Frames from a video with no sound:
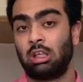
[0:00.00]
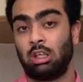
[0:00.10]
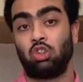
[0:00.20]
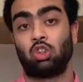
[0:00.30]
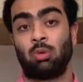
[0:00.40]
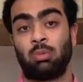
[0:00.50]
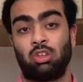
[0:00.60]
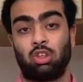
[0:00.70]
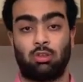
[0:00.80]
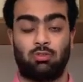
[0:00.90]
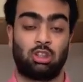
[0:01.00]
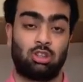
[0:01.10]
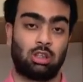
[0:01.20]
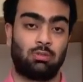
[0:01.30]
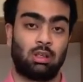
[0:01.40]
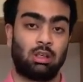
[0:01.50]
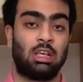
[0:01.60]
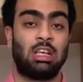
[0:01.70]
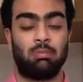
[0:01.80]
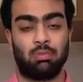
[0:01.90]
in job instead of just giving
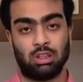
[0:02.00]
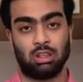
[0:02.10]
an empty